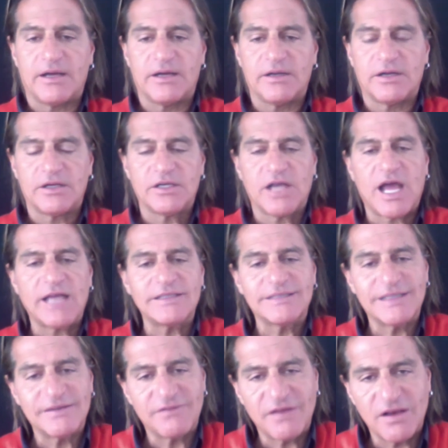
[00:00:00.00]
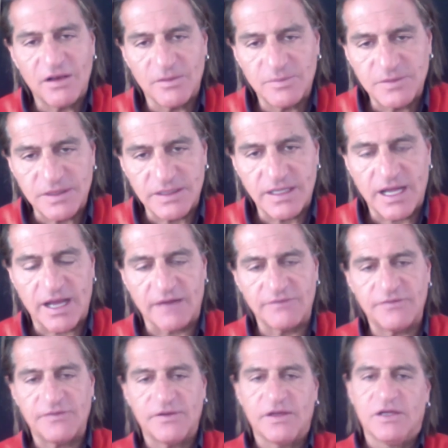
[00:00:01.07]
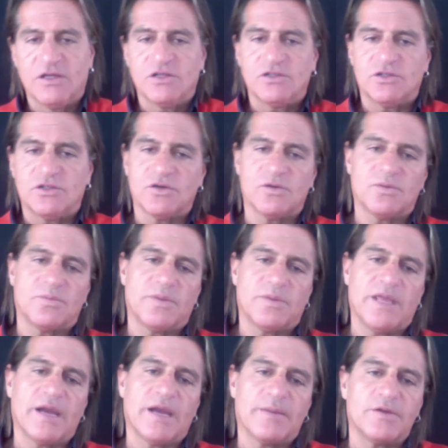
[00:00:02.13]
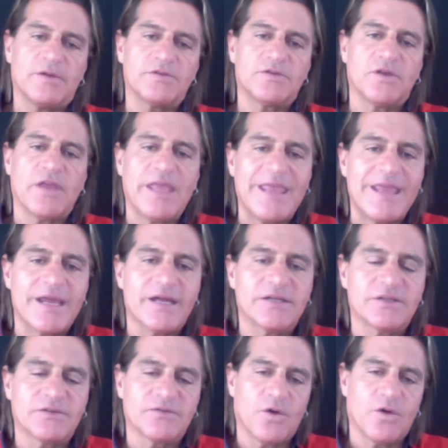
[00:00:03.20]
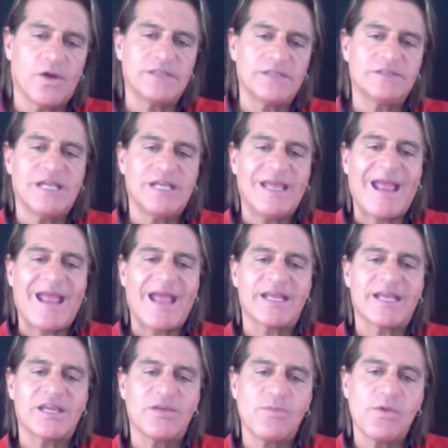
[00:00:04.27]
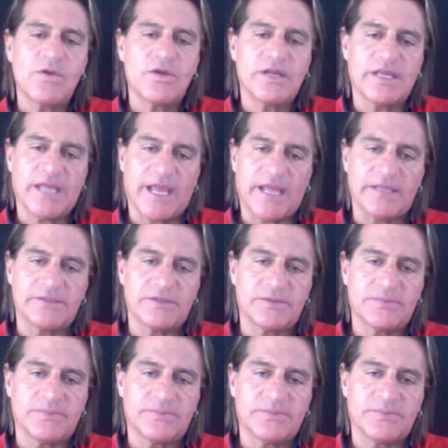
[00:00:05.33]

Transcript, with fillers: are not developed enough to be able to hear the voice and communicate